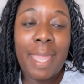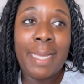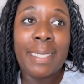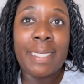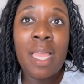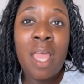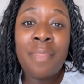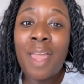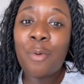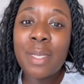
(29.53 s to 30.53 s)
And
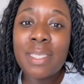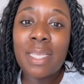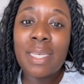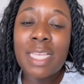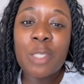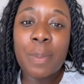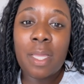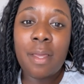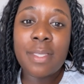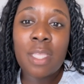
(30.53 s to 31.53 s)
that reason is
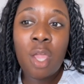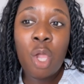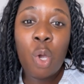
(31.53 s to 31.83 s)
because